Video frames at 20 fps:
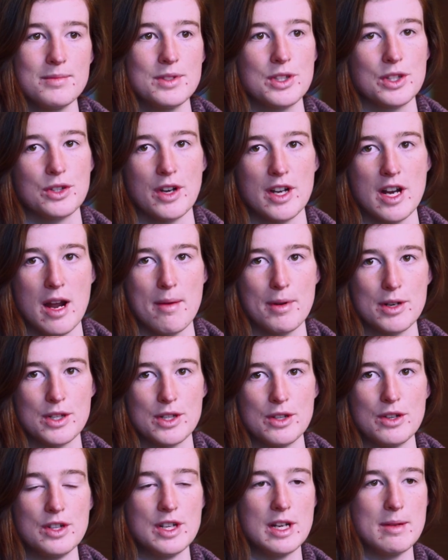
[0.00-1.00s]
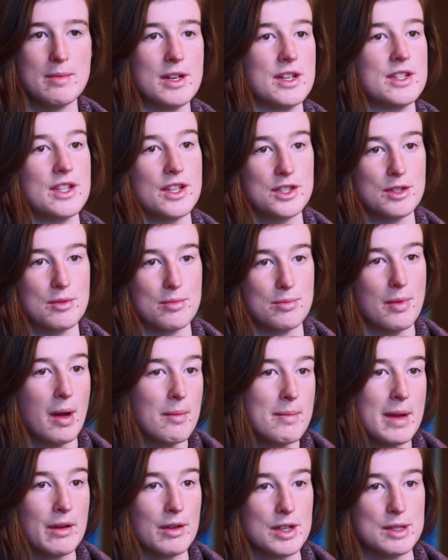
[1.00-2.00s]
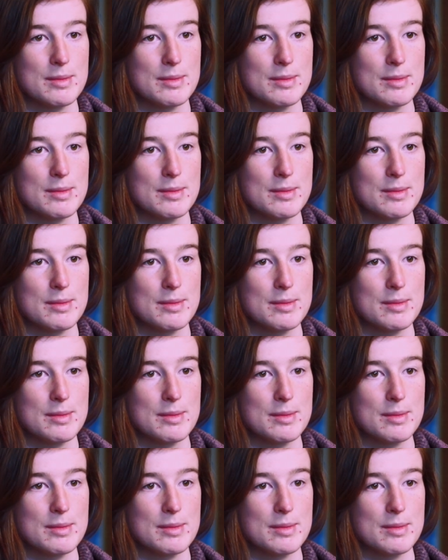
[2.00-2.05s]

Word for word: It's a great opportunity, but it's also a big